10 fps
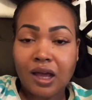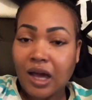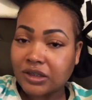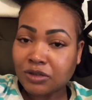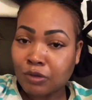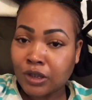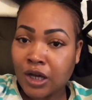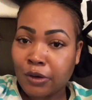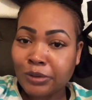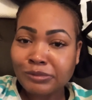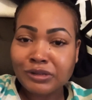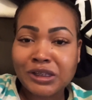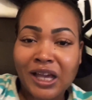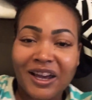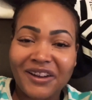I just want to know.
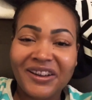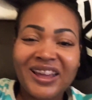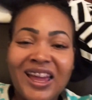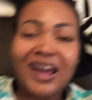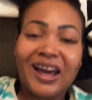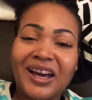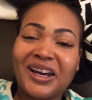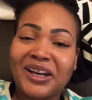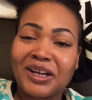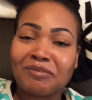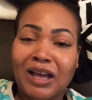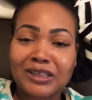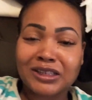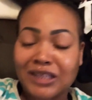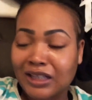So
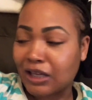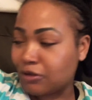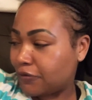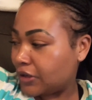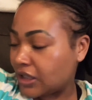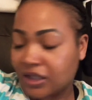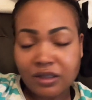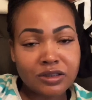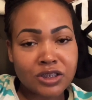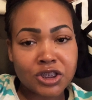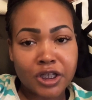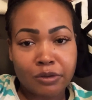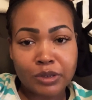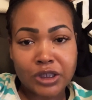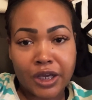I just thought that was funny to
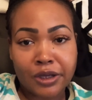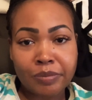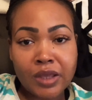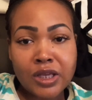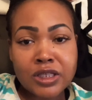share with y'all.